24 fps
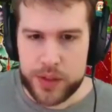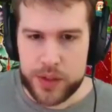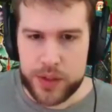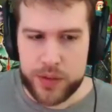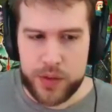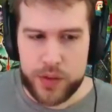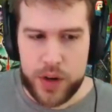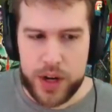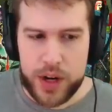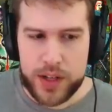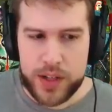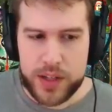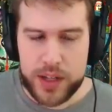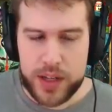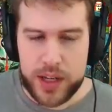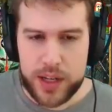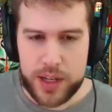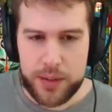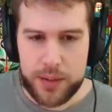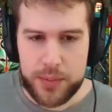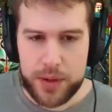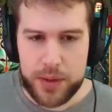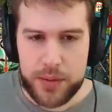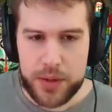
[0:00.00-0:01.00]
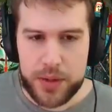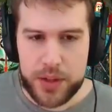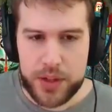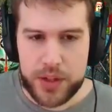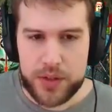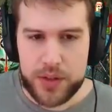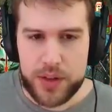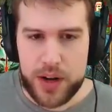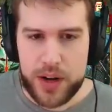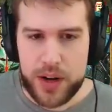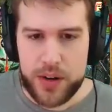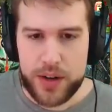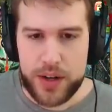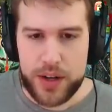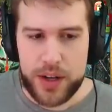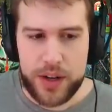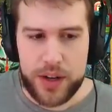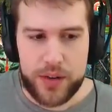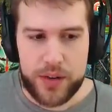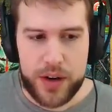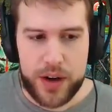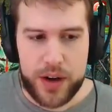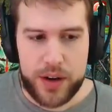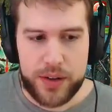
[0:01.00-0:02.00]
Orion's like pretty much surrounded
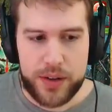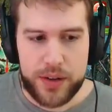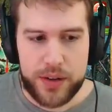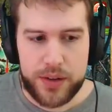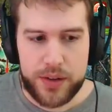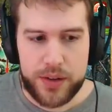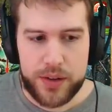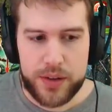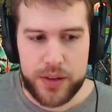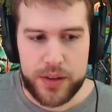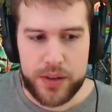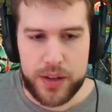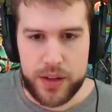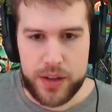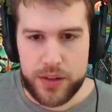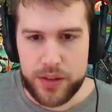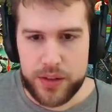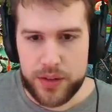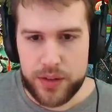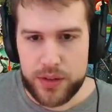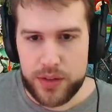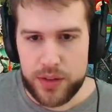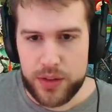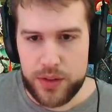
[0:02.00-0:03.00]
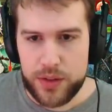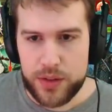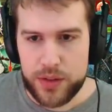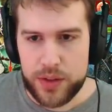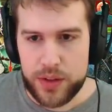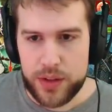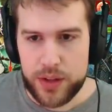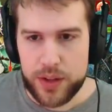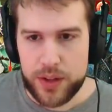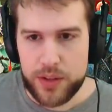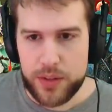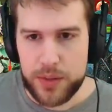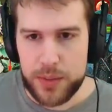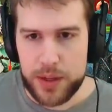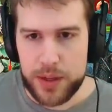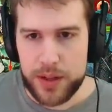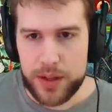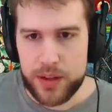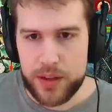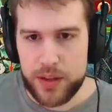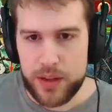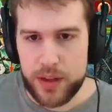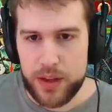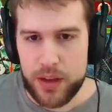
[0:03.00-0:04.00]
here, right? Let's just use this
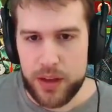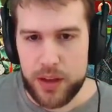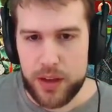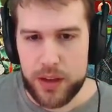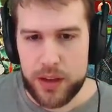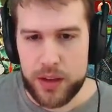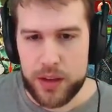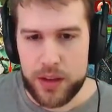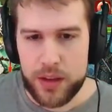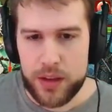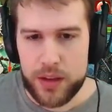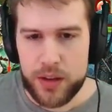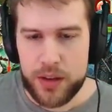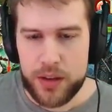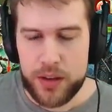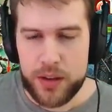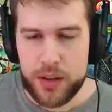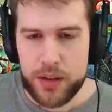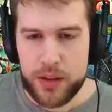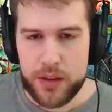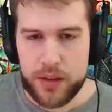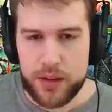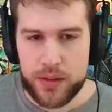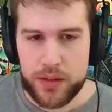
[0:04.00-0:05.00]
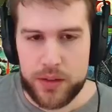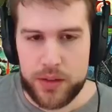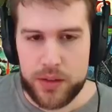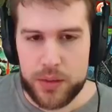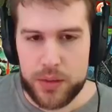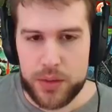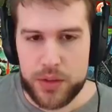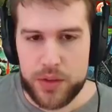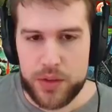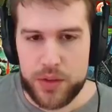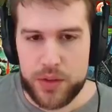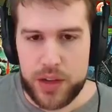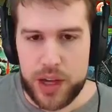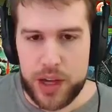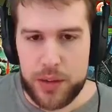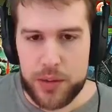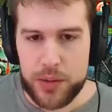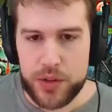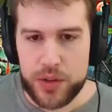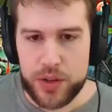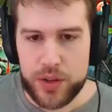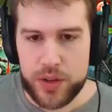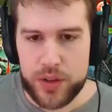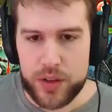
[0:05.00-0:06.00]
ability. See how much
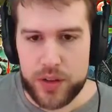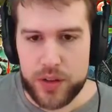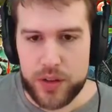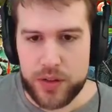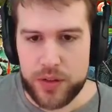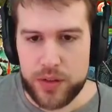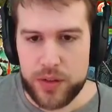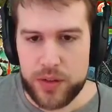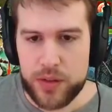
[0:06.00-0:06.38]
damage it does.